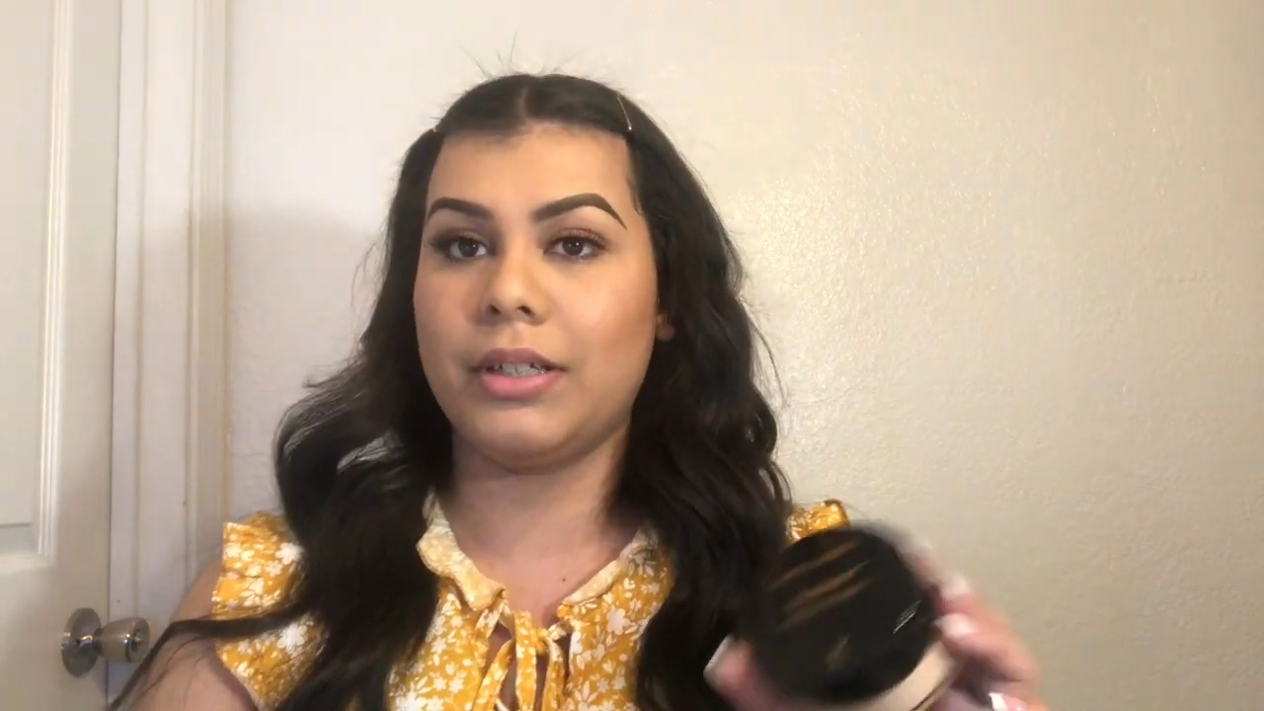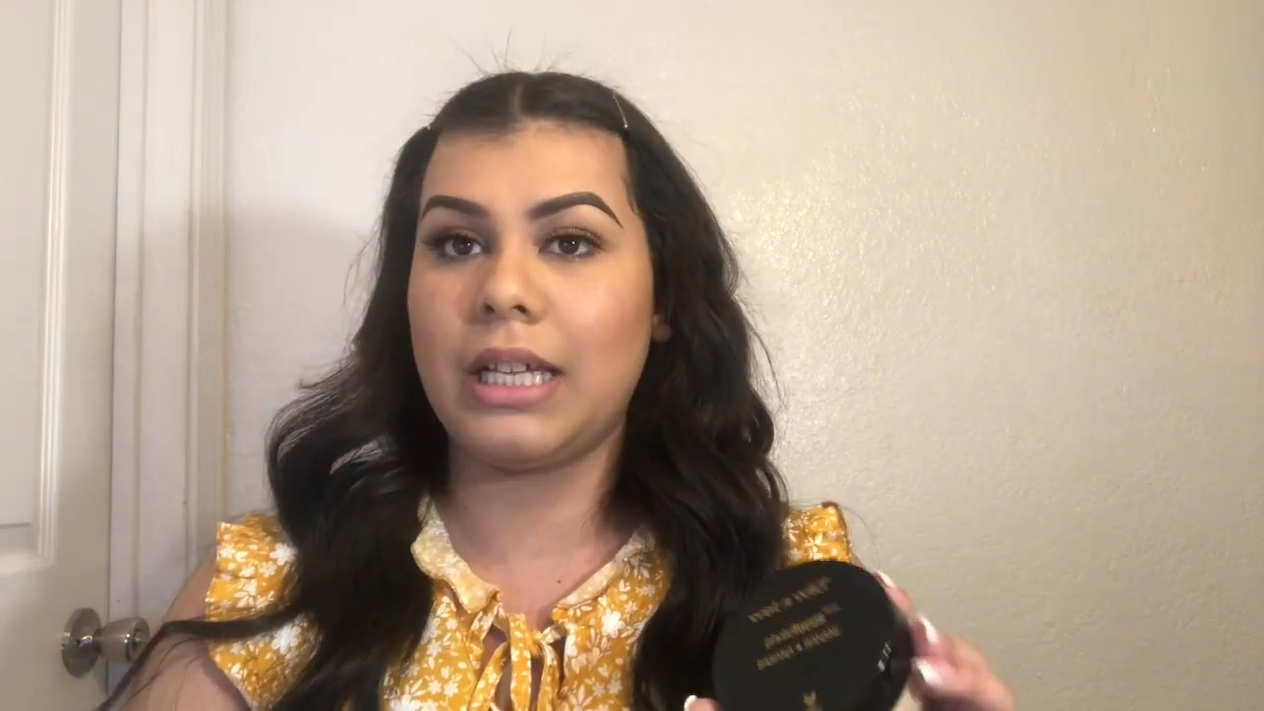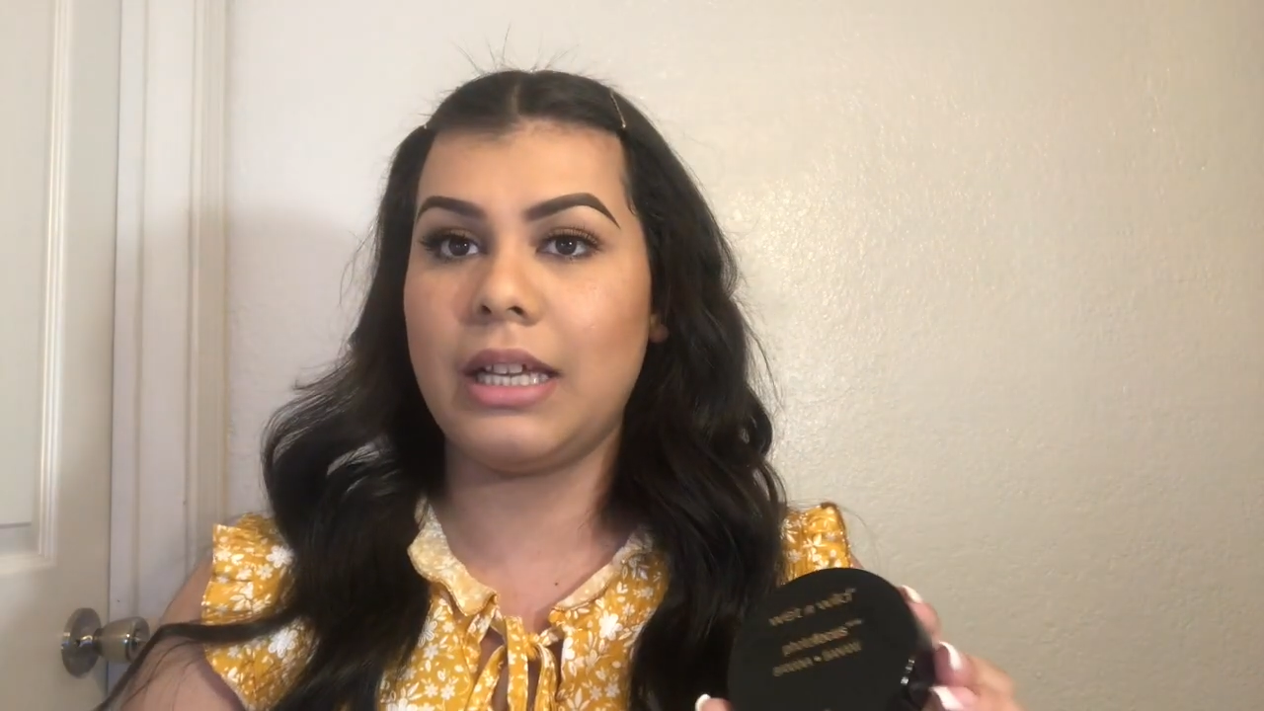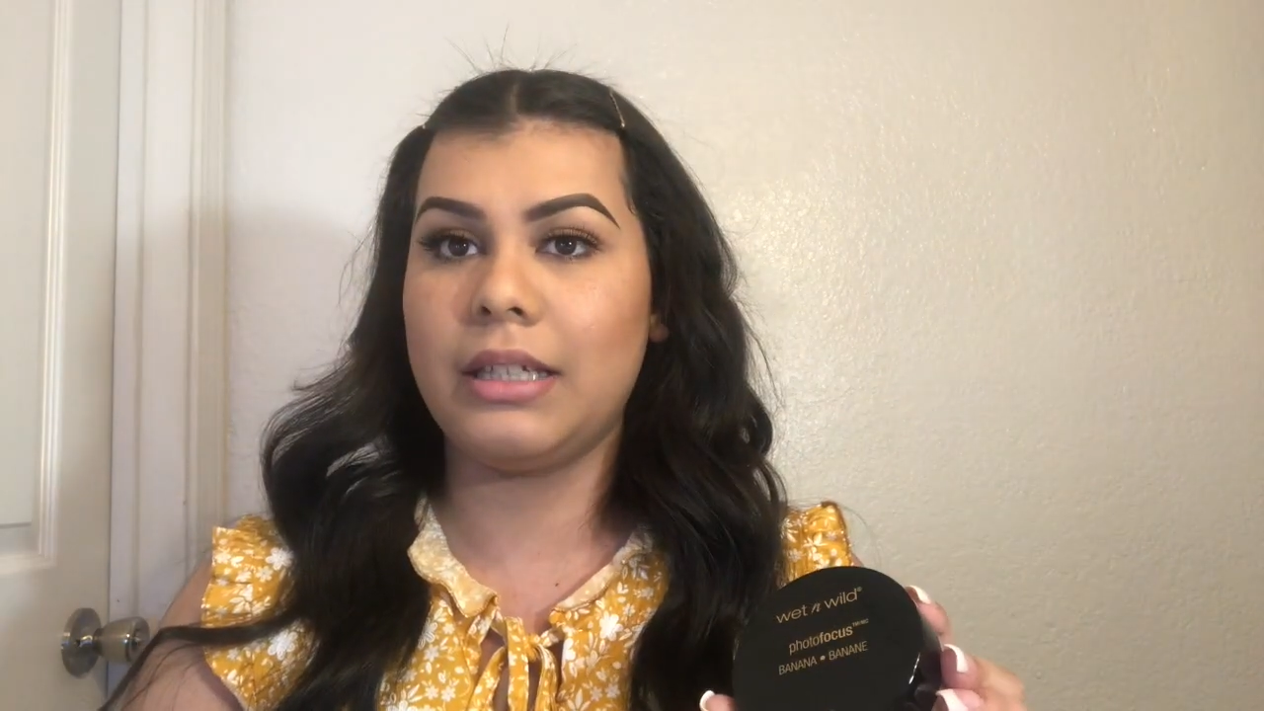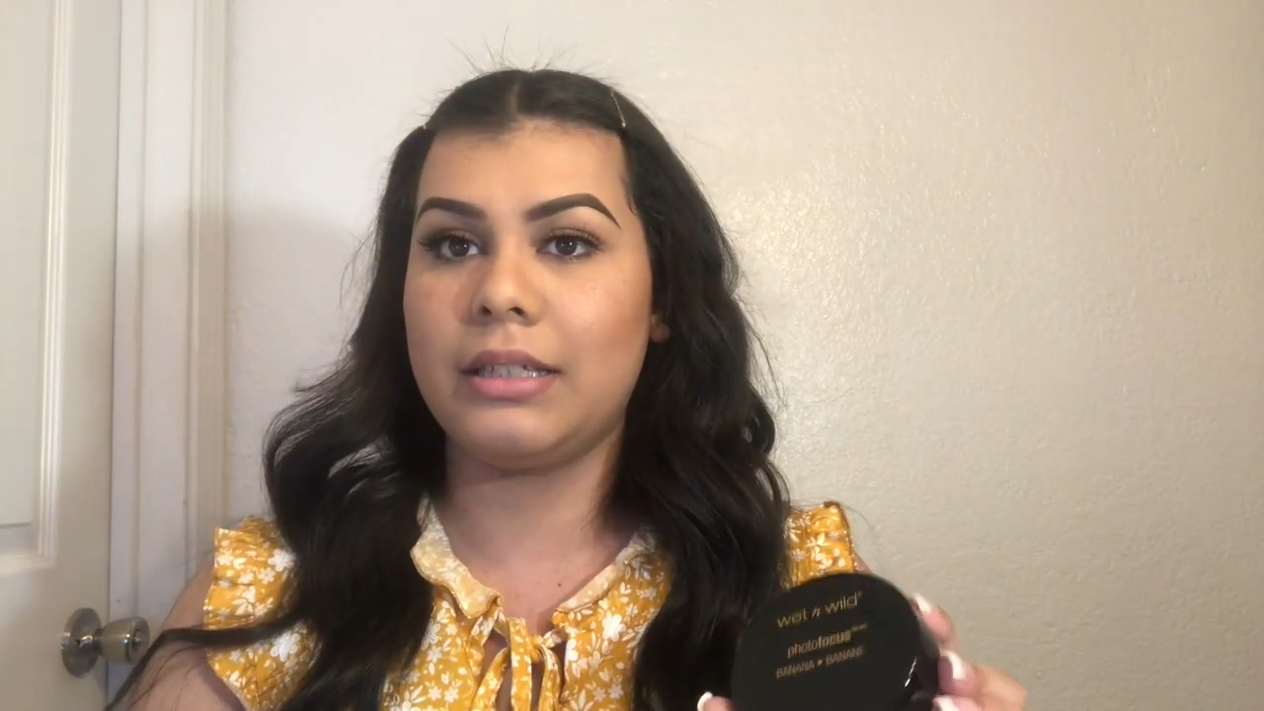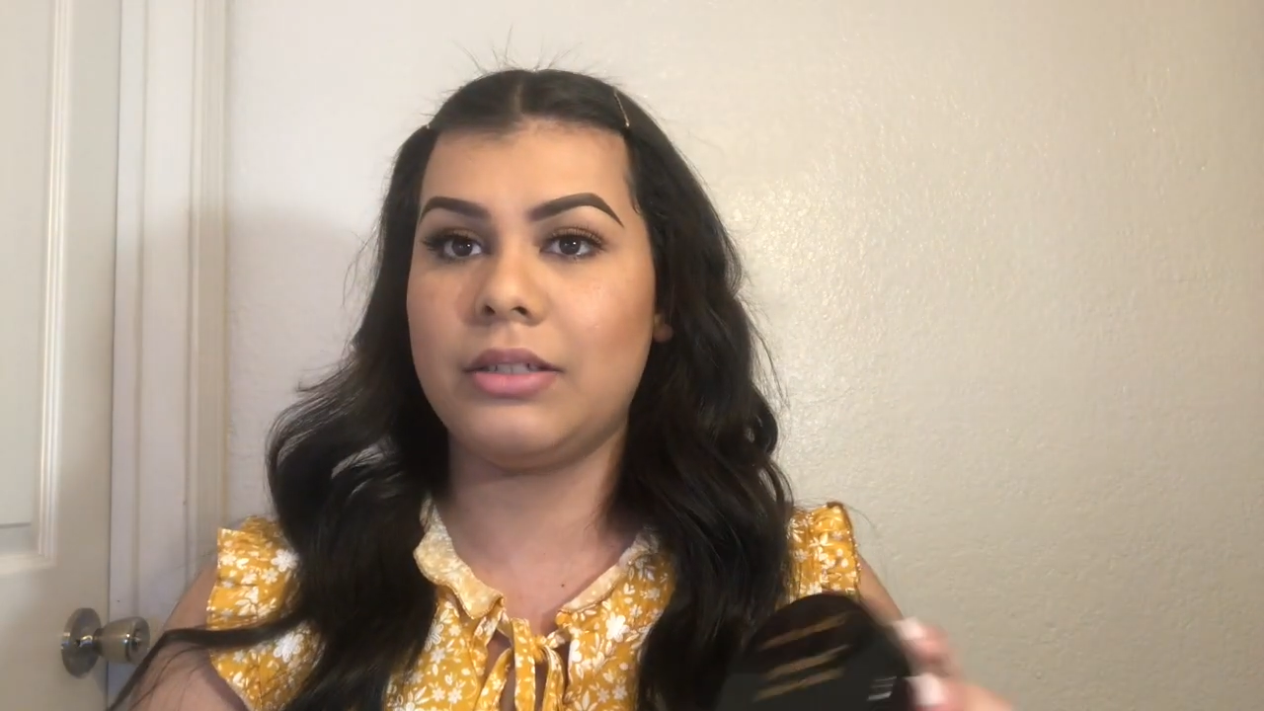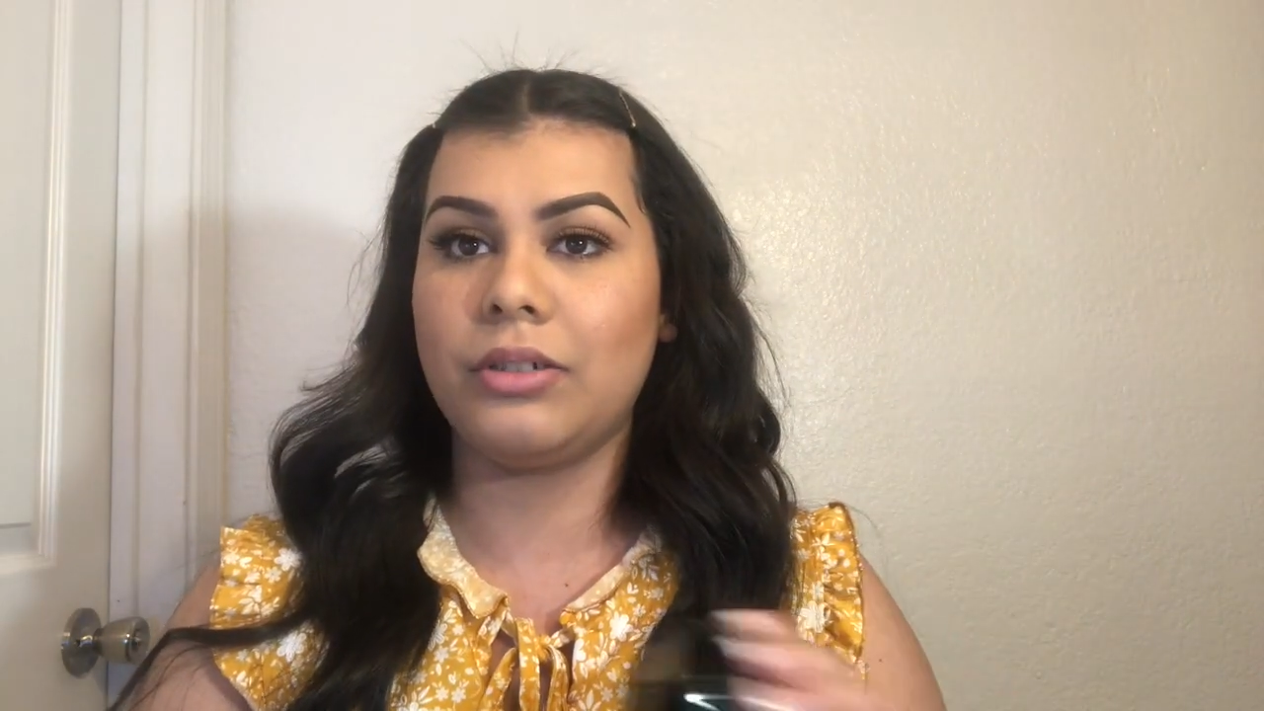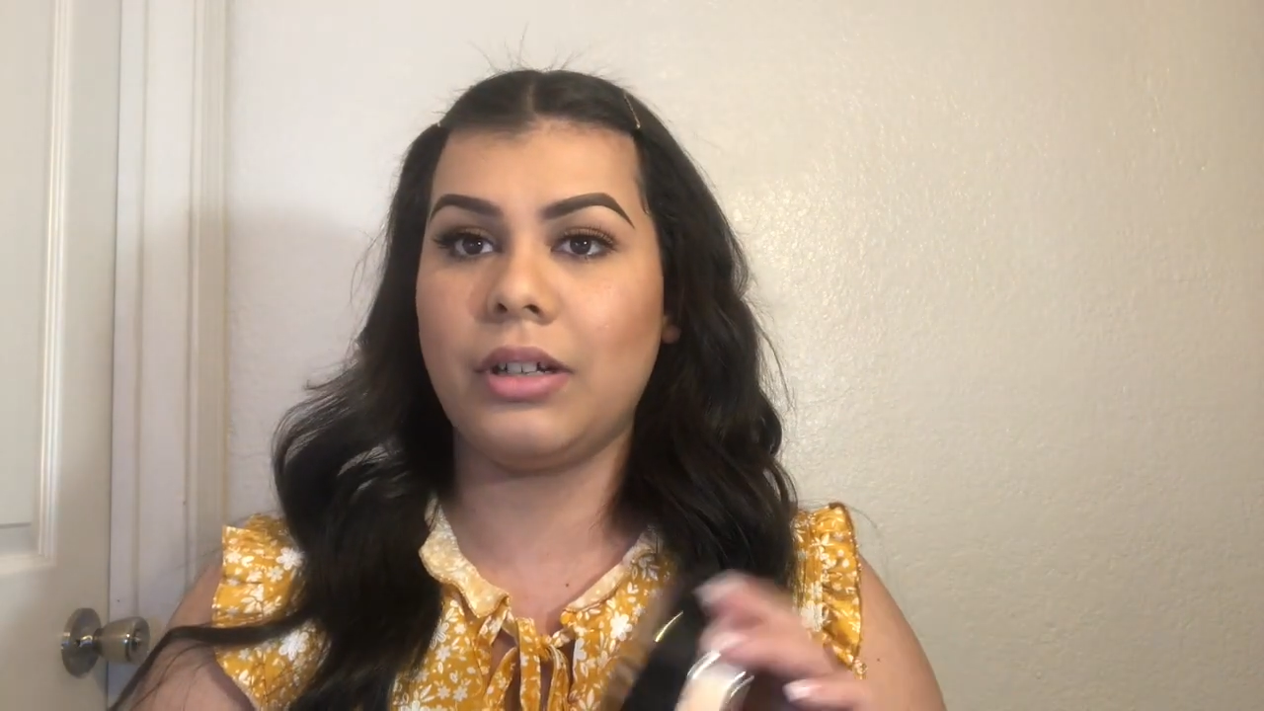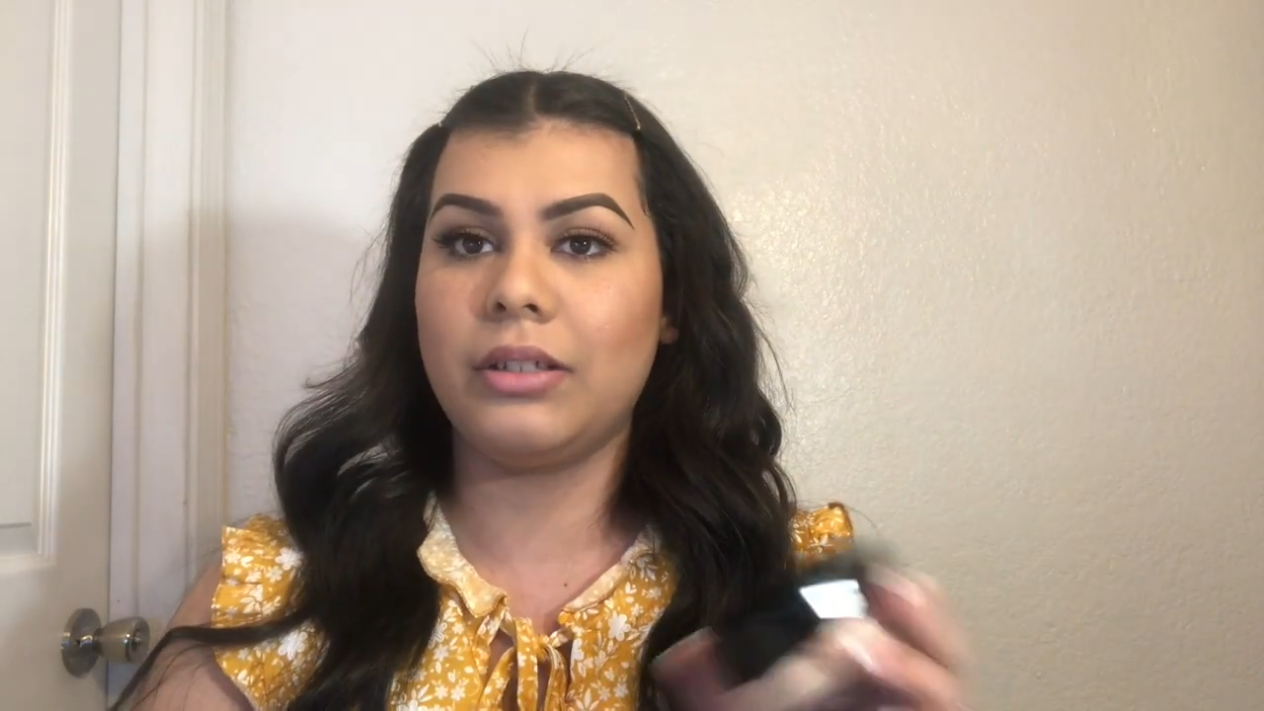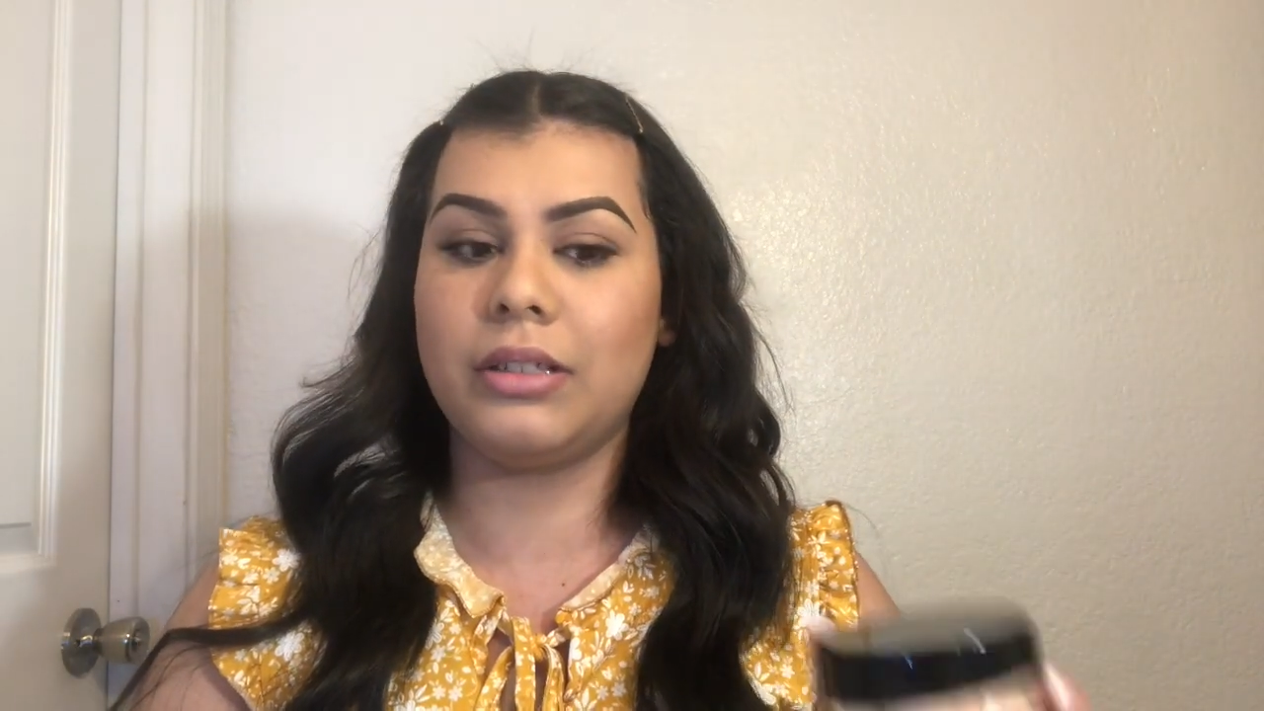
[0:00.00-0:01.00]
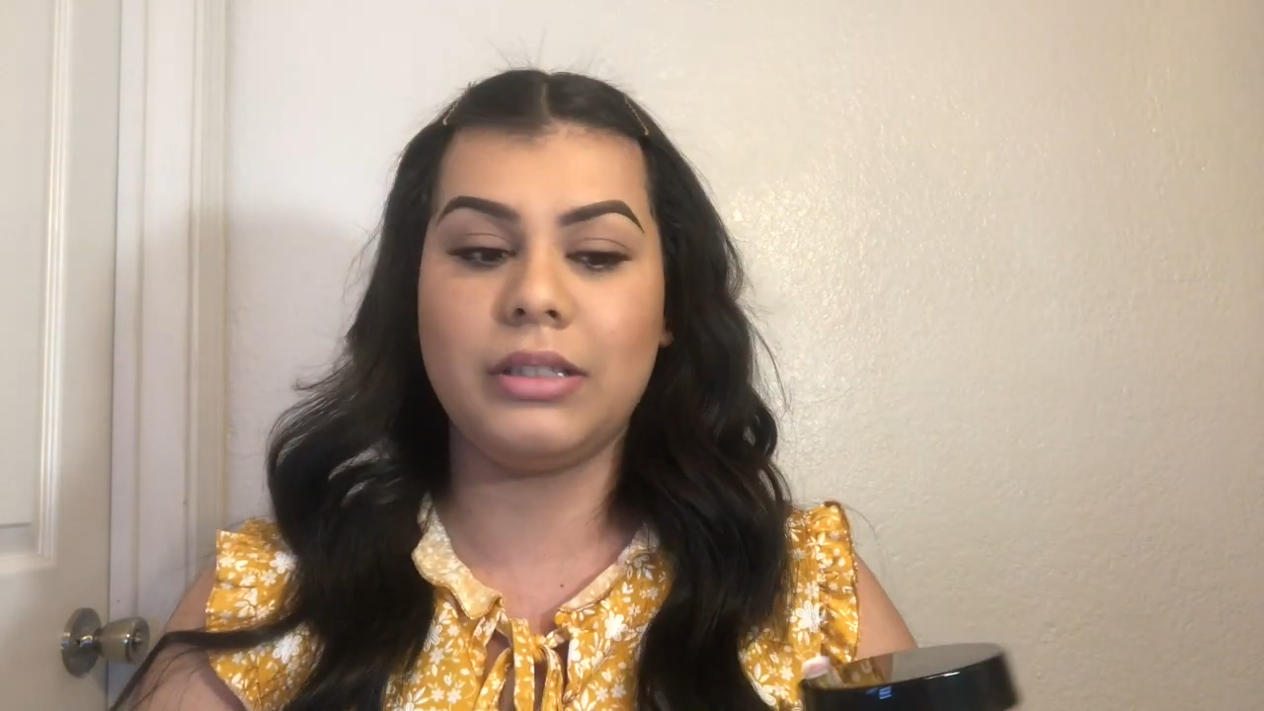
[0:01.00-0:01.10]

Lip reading: test throughout